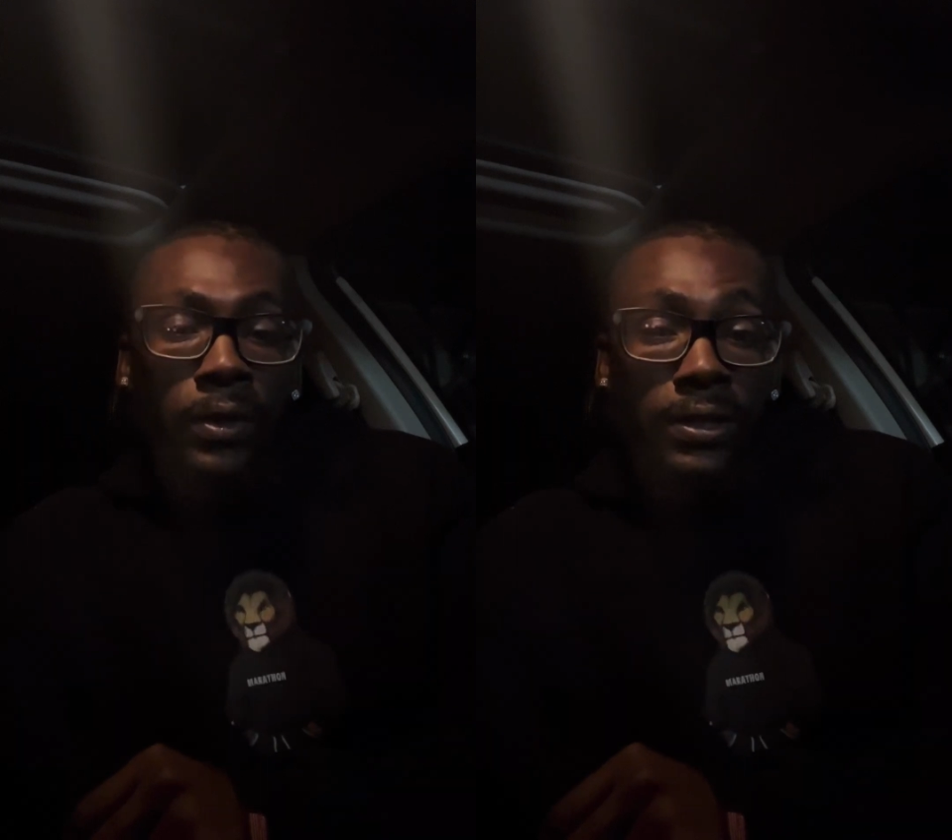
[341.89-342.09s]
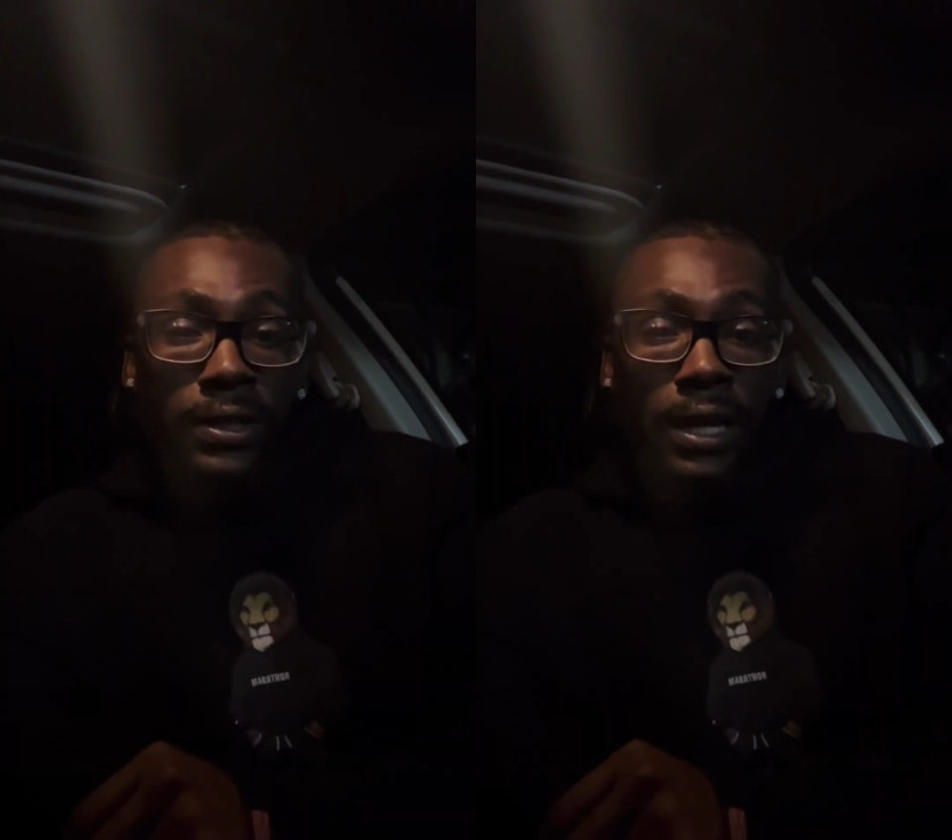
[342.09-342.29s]

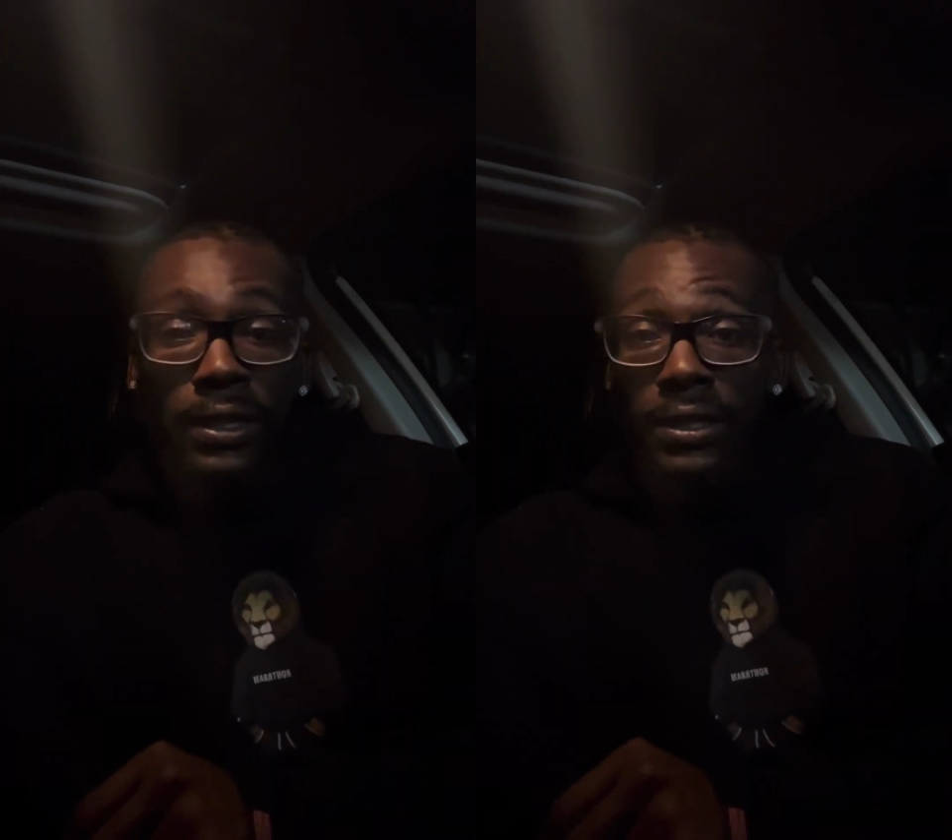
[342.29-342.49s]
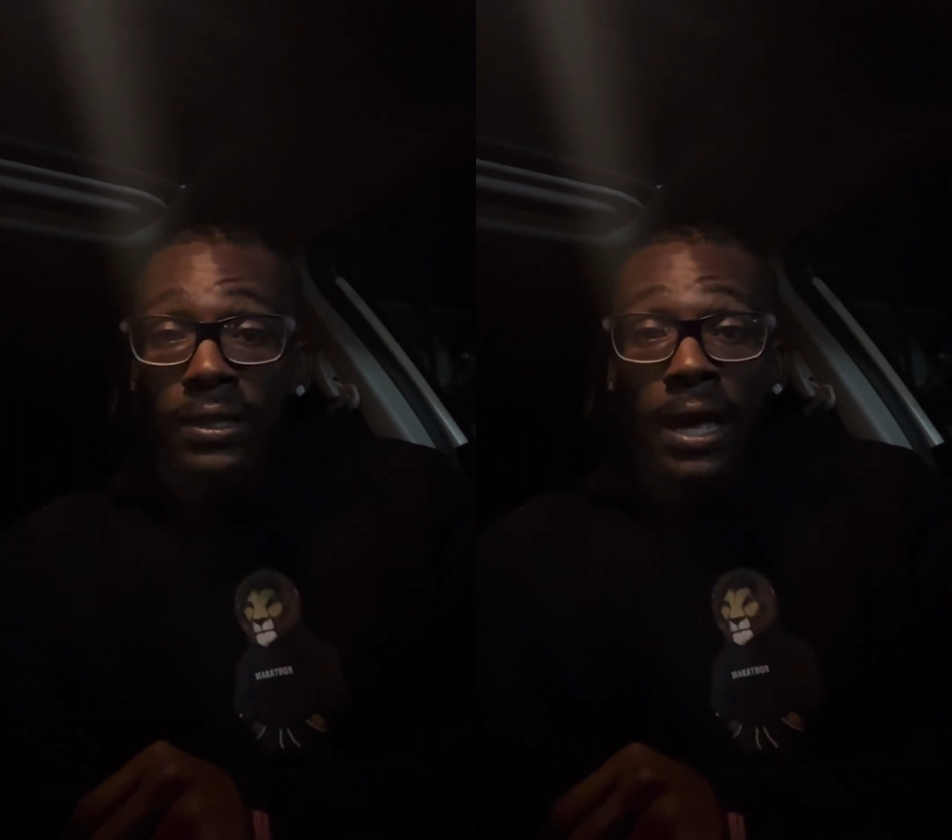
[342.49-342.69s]
it's at
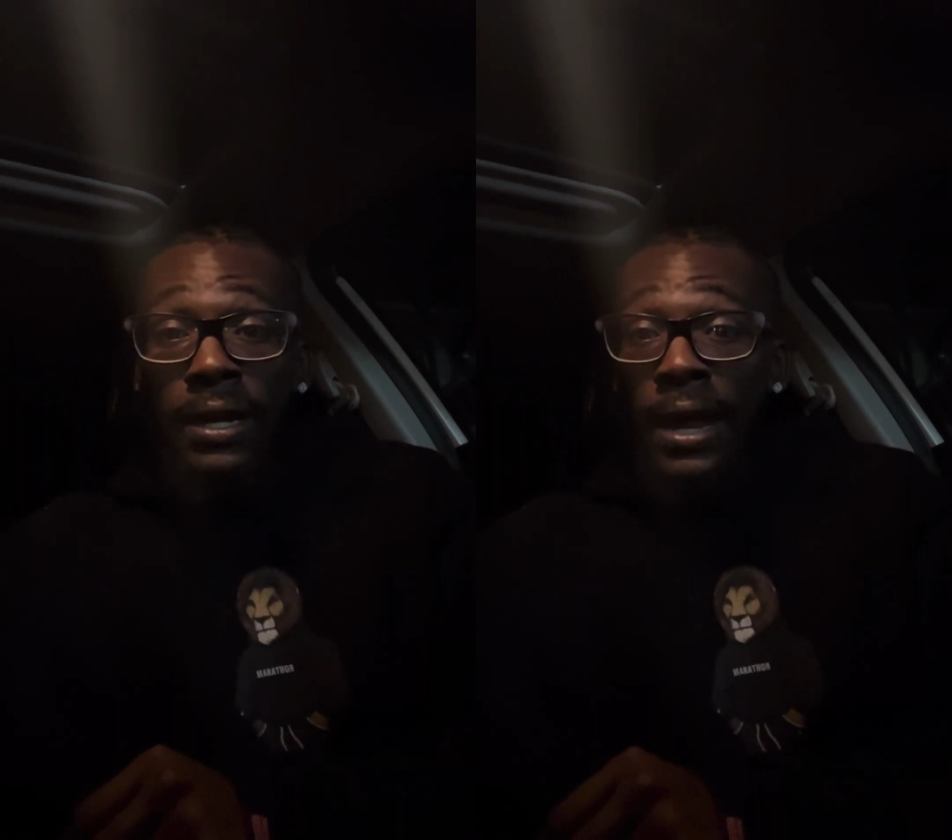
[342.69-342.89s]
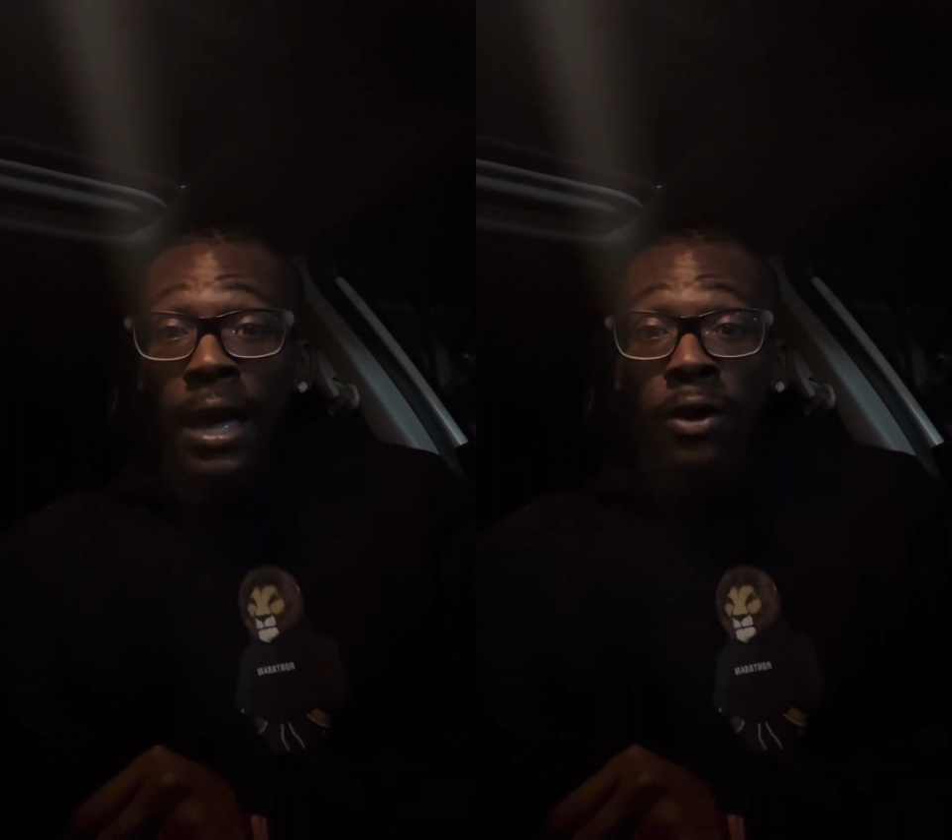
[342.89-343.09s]
least not
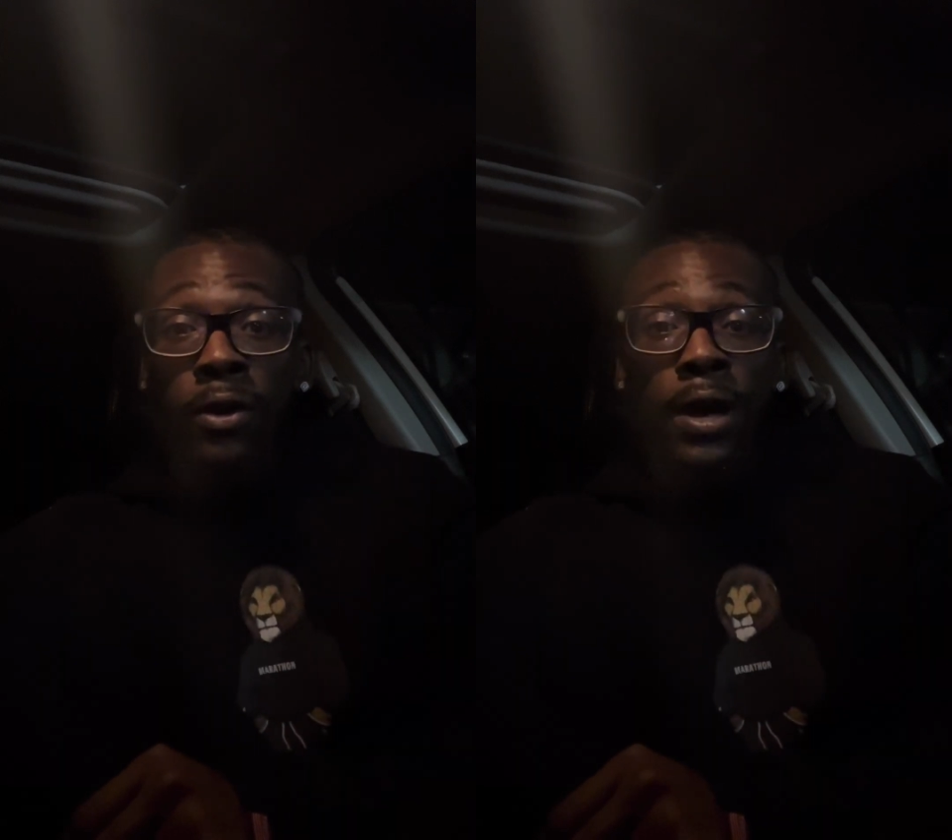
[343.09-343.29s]
now.